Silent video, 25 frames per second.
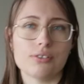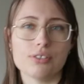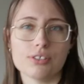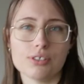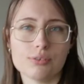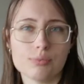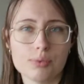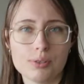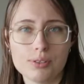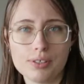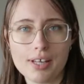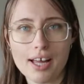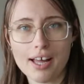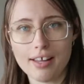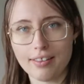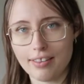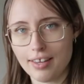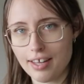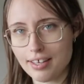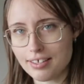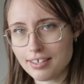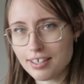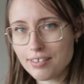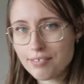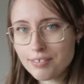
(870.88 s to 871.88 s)
just want to add
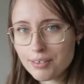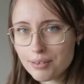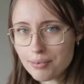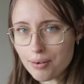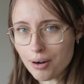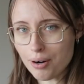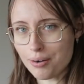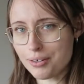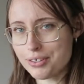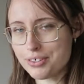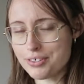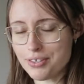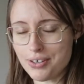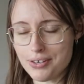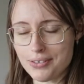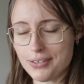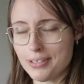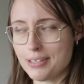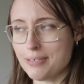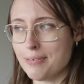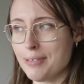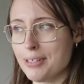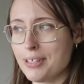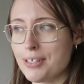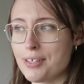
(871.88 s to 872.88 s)
that if you are enjoying
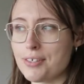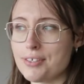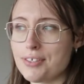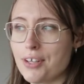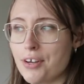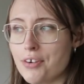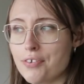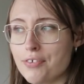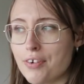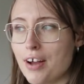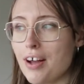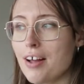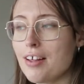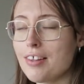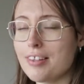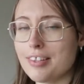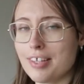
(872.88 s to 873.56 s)
this video so far,